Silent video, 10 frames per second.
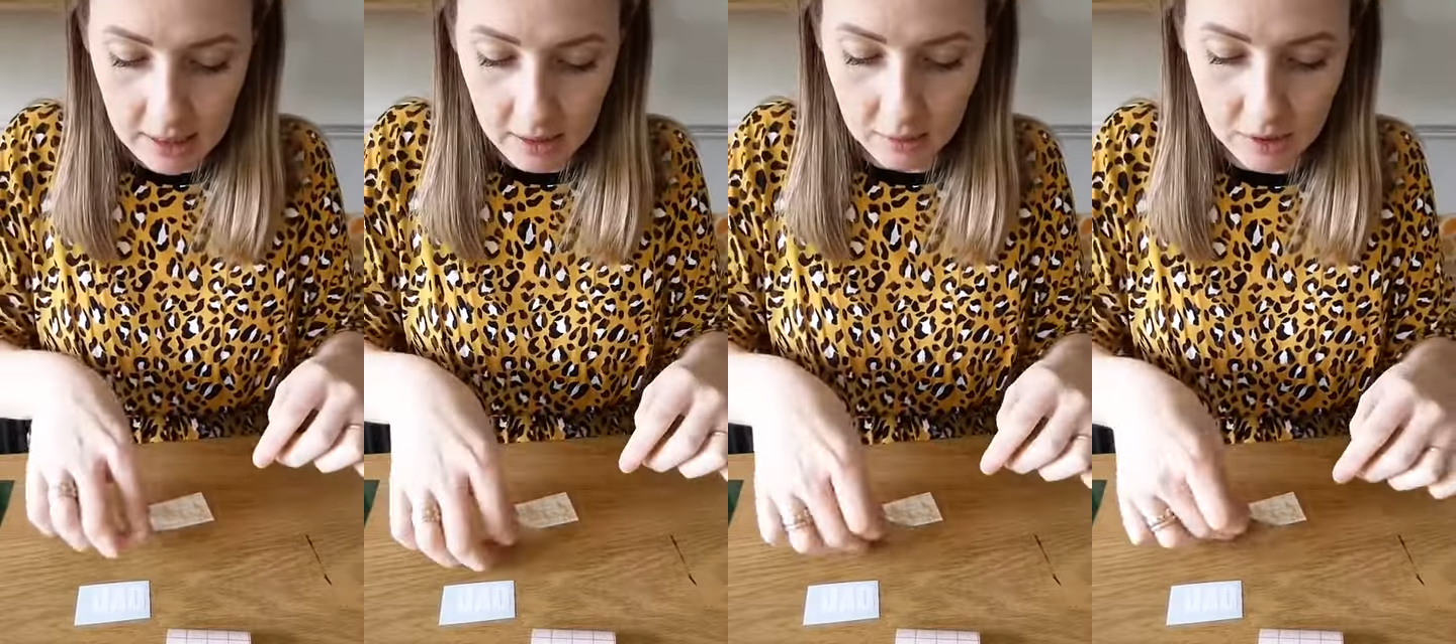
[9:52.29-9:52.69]

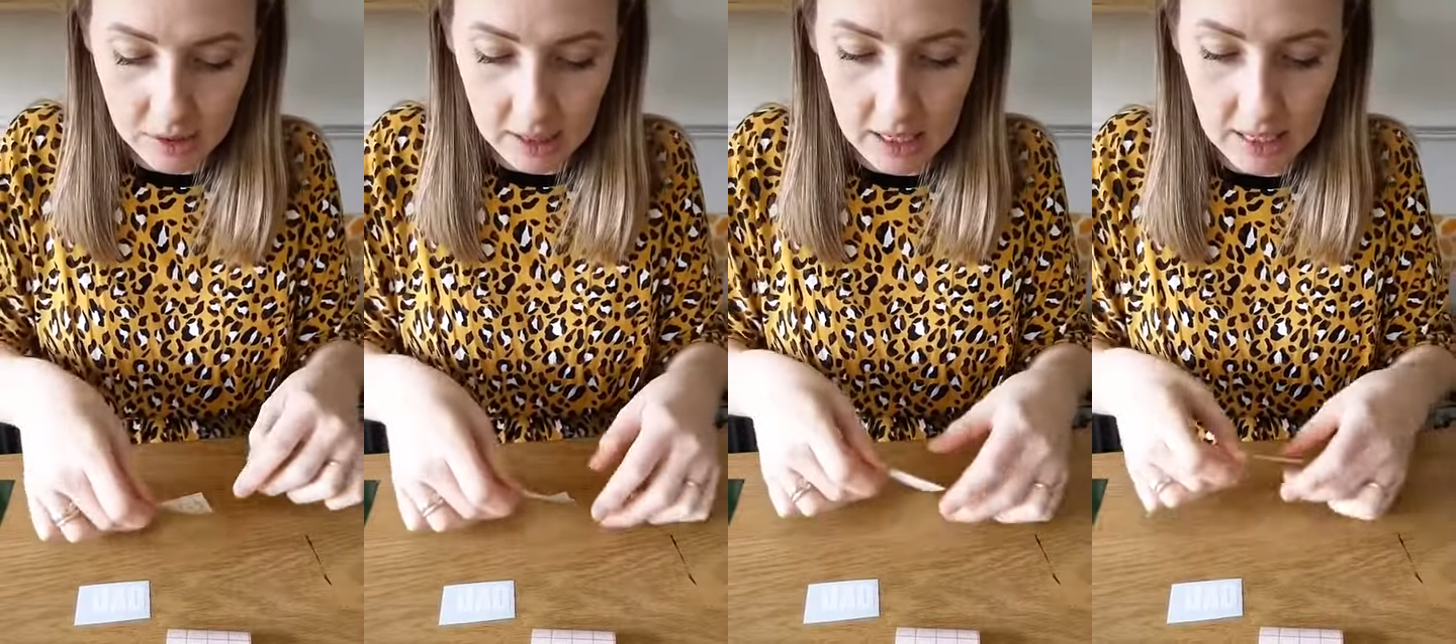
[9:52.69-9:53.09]
I'm just
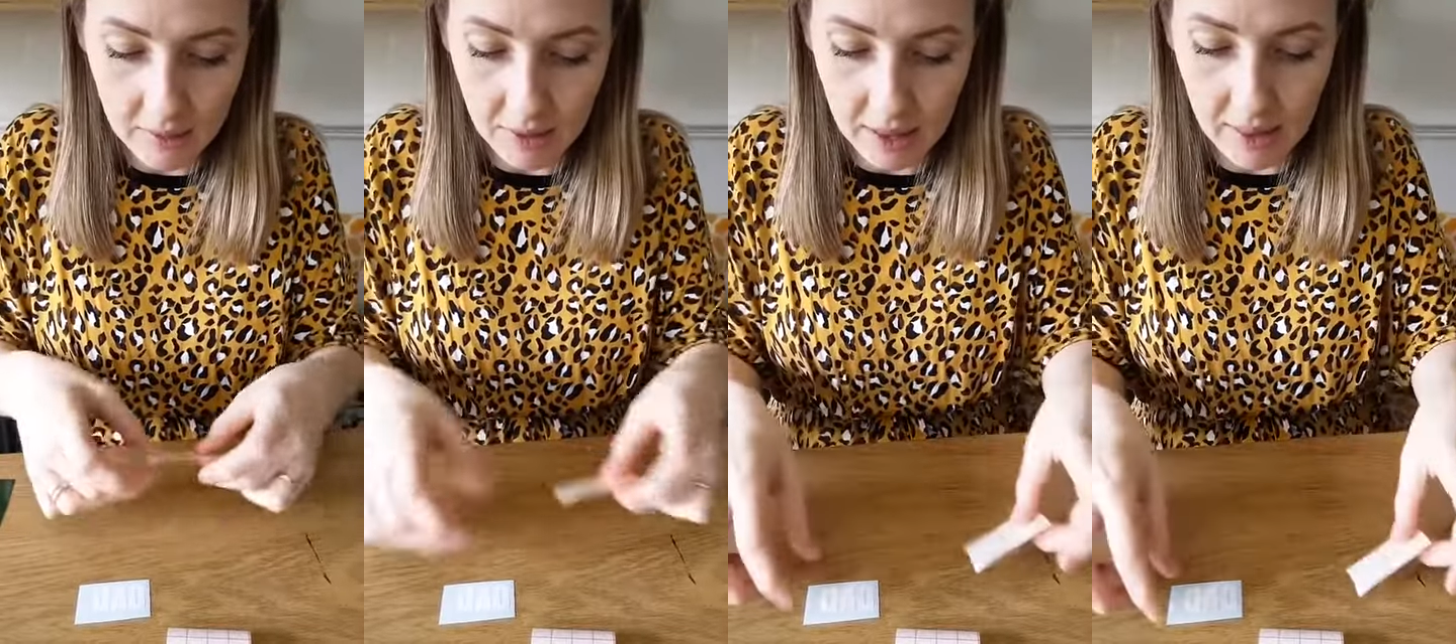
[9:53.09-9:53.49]
going to leave
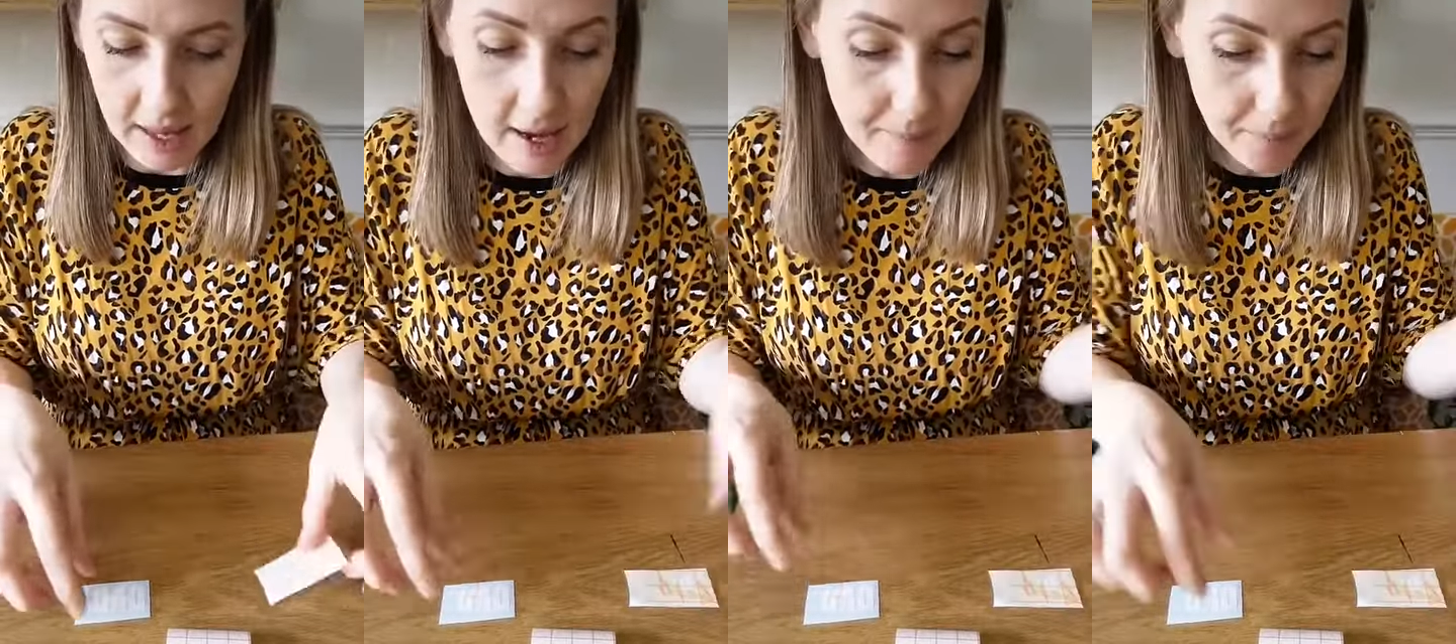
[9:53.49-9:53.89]
that
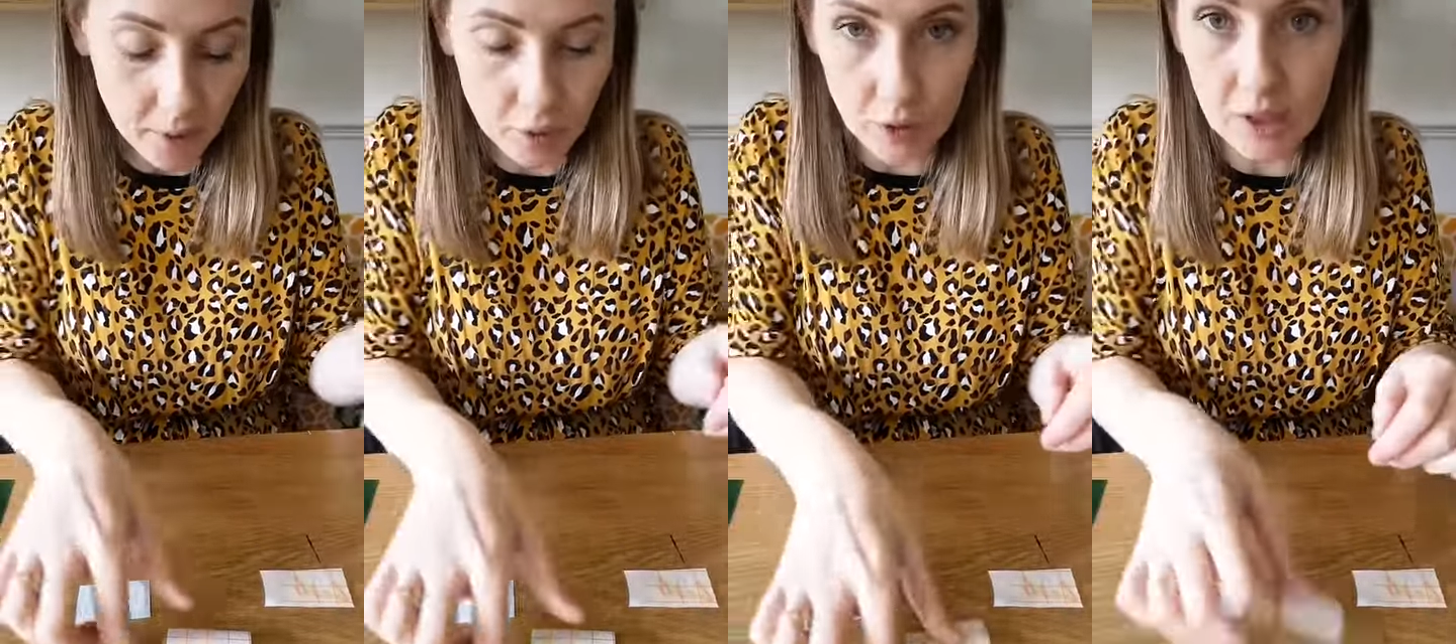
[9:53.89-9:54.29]
there. I'll
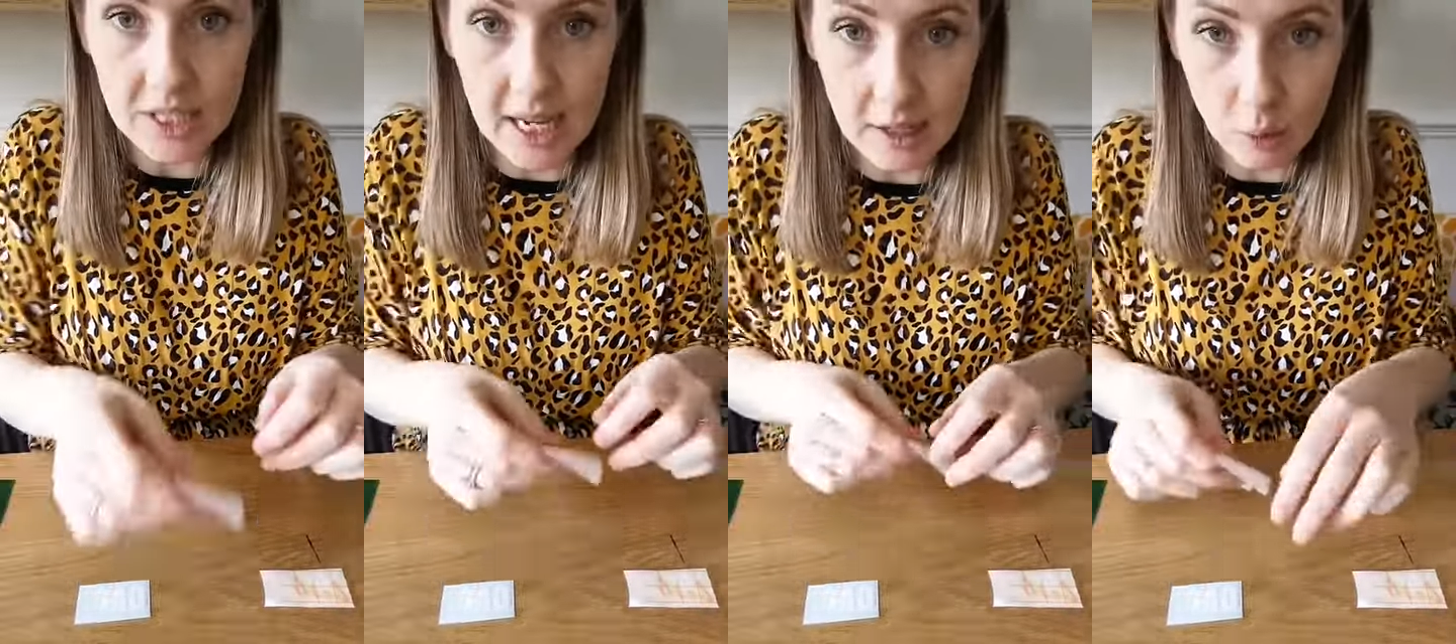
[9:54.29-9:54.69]
do the
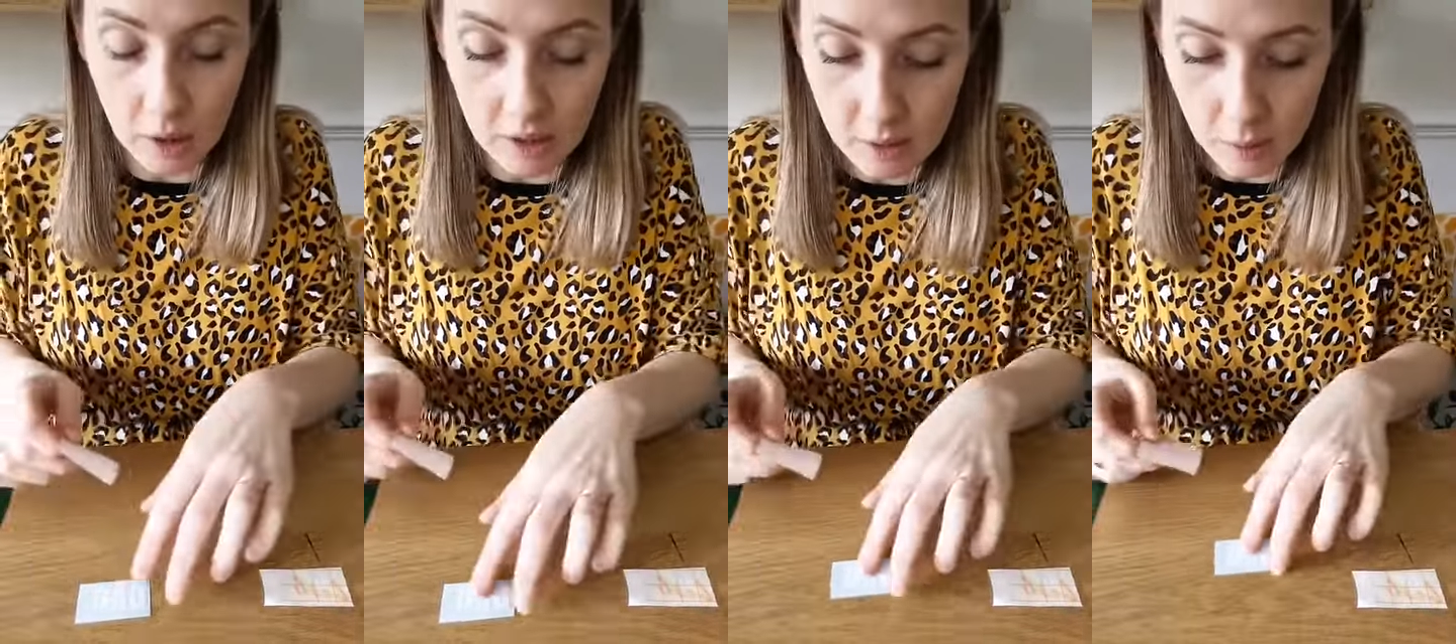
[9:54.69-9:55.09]
dad one
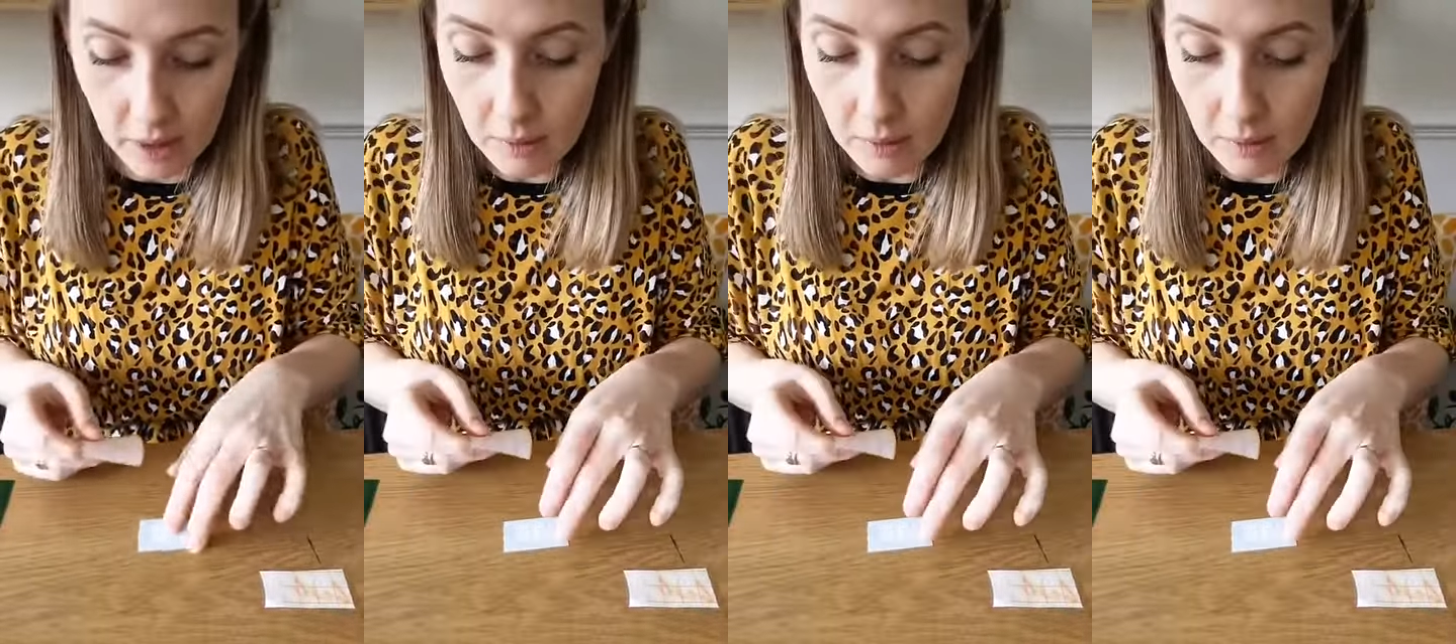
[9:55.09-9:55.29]
as well.